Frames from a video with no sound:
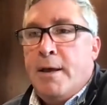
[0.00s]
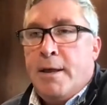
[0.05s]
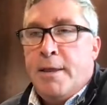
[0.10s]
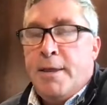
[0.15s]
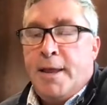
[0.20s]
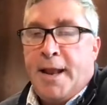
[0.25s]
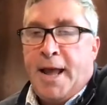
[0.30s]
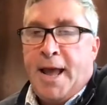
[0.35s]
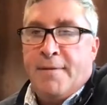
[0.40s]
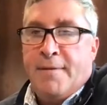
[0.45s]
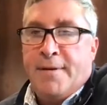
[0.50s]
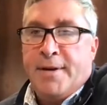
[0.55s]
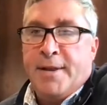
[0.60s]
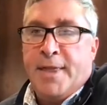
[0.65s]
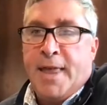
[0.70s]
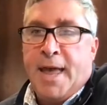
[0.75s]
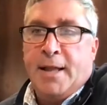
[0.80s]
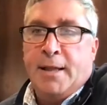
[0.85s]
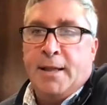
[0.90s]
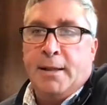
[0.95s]
that having
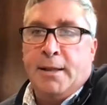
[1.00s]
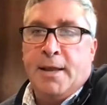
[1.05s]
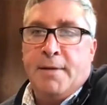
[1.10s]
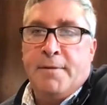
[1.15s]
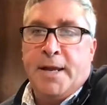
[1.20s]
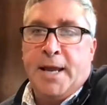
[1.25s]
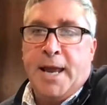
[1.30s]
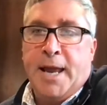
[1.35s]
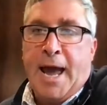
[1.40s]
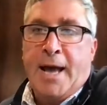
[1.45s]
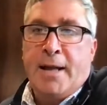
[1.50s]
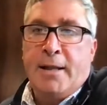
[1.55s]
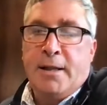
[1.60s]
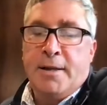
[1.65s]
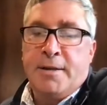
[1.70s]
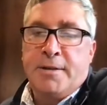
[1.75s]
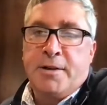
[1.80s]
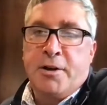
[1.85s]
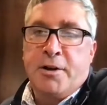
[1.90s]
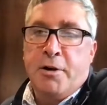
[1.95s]
that living
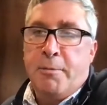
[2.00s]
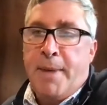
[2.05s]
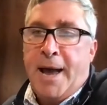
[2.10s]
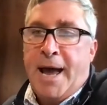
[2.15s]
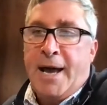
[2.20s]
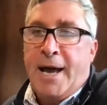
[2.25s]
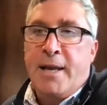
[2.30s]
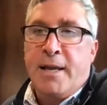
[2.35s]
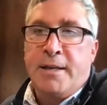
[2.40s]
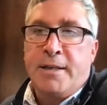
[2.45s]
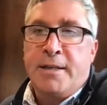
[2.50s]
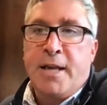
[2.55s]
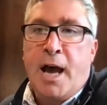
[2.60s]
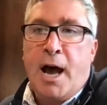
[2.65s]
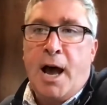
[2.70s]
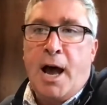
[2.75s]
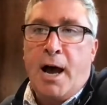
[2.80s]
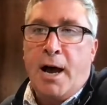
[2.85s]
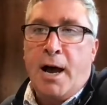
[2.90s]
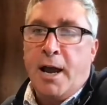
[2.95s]
atlas go back in
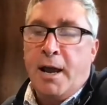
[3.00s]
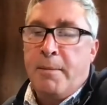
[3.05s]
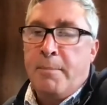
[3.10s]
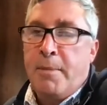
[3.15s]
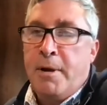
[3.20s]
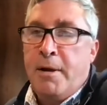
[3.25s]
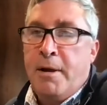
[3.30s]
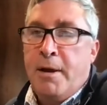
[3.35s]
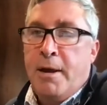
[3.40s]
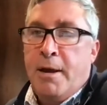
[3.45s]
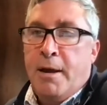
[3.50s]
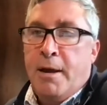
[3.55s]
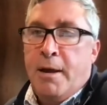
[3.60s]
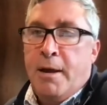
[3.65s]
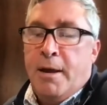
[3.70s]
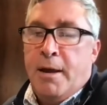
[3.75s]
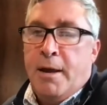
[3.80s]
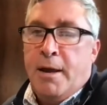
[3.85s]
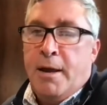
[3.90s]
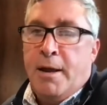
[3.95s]
time
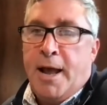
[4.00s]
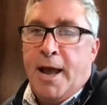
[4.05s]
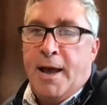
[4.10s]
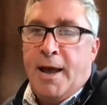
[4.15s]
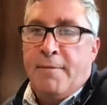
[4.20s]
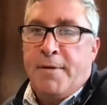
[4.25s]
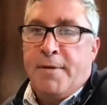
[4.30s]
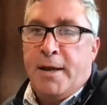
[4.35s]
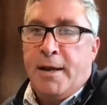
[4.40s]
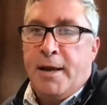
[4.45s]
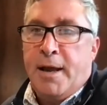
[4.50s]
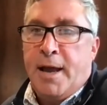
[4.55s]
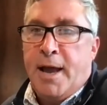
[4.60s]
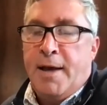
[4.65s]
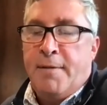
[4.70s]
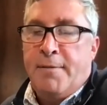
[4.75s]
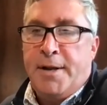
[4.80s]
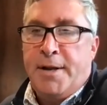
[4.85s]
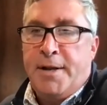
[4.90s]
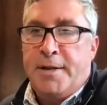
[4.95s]
and having
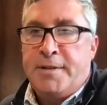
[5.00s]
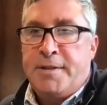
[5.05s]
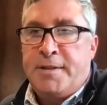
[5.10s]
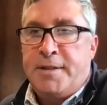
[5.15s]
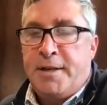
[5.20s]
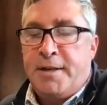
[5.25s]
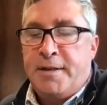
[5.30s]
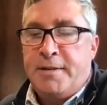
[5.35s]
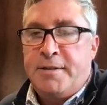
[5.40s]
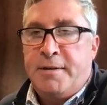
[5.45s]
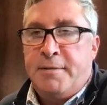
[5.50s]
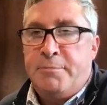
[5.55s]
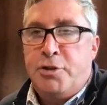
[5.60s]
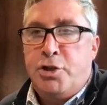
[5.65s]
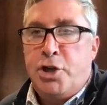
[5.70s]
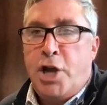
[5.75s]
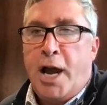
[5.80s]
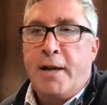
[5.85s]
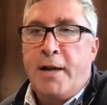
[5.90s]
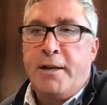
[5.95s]
evidence that is
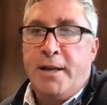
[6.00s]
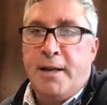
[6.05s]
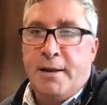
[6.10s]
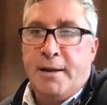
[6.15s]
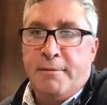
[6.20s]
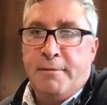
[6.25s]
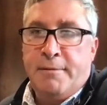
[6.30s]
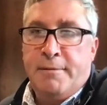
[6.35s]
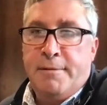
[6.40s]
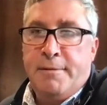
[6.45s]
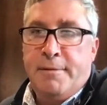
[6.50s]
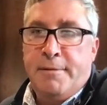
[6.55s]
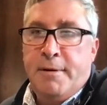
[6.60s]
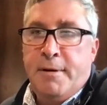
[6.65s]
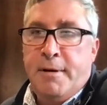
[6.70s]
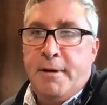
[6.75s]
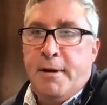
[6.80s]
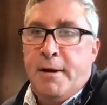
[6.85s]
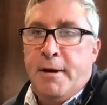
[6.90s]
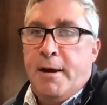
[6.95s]
objective
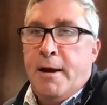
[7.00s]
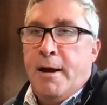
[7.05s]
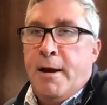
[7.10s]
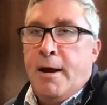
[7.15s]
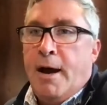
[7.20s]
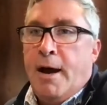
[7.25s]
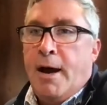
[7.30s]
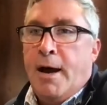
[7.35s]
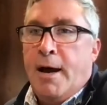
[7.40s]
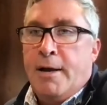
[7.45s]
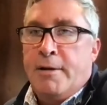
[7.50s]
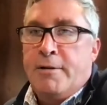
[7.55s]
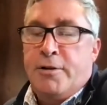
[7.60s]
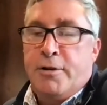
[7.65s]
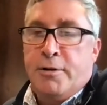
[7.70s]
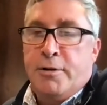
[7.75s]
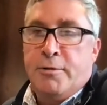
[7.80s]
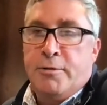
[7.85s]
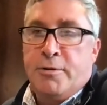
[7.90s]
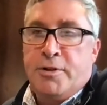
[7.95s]

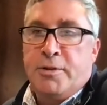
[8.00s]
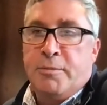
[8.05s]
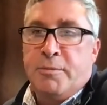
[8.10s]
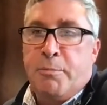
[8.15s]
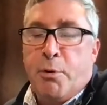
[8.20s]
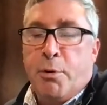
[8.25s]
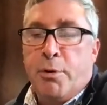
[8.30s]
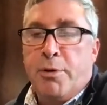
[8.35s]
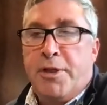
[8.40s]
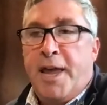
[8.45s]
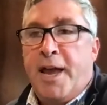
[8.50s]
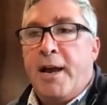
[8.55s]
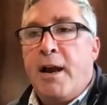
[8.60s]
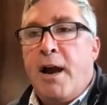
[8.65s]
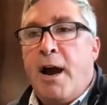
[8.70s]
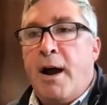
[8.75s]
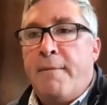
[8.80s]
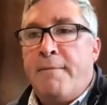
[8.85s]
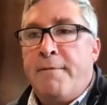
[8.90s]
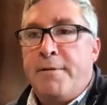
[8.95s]
to support that
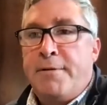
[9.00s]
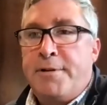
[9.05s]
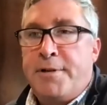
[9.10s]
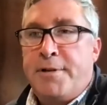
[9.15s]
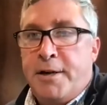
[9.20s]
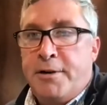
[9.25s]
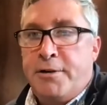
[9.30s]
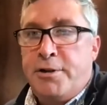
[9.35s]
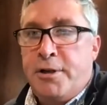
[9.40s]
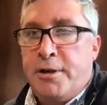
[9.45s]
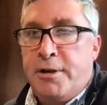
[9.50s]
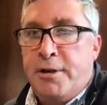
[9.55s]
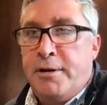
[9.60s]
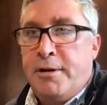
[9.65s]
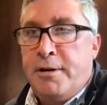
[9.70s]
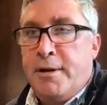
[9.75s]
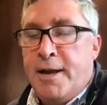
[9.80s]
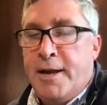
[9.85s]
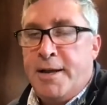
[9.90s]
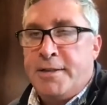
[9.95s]

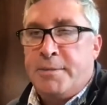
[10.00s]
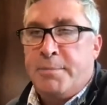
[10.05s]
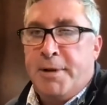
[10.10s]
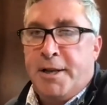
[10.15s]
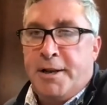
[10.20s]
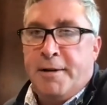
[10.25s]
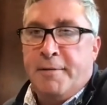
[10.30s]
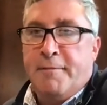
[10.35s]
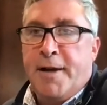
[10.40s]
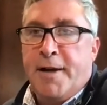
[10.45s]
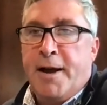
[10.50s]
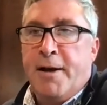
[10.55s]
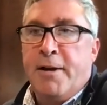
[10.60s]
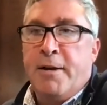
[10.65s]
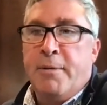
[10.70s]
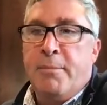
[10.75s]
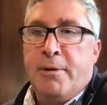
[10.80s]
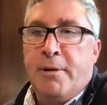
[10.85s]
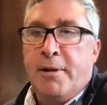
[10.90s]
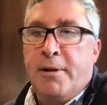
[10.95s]
conversation has been
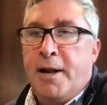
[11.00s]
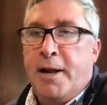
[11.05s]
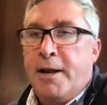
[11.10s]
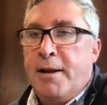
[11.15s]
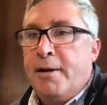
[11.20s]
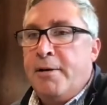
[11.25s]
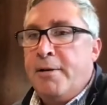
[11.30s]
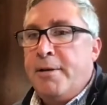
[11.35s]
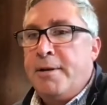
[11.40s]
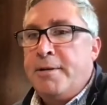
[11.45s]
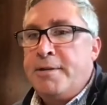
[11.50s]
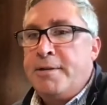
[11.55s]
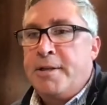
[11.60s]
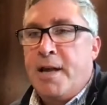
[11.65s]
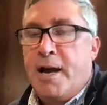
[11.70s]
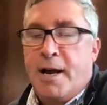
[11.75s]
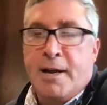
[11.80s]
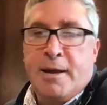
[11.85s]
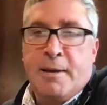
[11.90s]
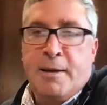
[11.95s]
invaluable. And I know that
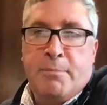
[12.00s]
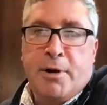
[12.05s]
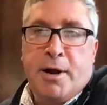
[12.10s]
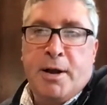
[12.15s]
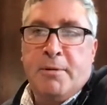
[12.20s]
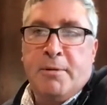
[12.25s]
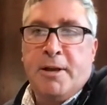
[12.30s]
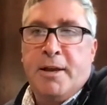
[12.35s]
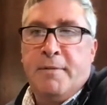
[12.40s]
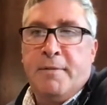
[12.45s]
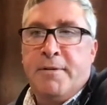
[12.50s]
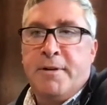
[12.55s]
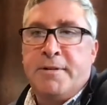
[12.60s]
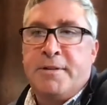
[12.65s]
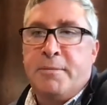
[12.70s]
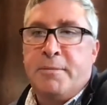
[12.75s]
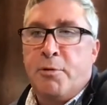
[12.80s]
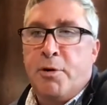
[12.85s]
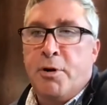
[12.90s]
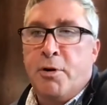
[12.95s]
Scott can probably give you
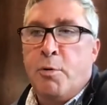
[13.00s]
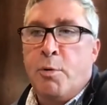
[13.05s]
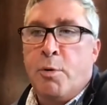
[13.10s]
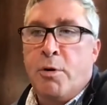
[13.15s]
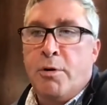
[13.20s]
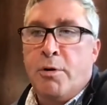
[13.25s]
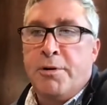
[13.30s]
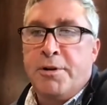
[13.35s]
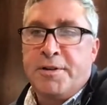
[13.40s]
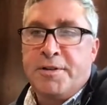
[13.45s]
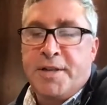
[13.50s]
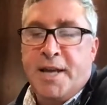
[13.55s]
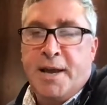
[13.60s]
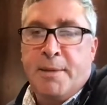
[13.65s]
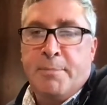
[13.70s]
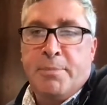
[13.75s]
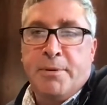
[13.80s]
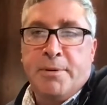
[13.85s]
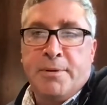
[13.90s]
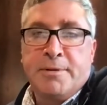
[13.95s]
some real world
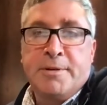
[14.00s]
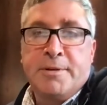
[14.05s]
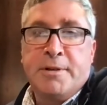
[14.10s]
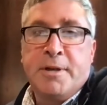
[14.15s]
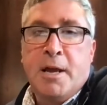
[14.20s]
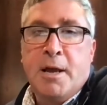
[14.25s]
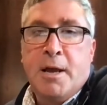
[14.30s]
examples,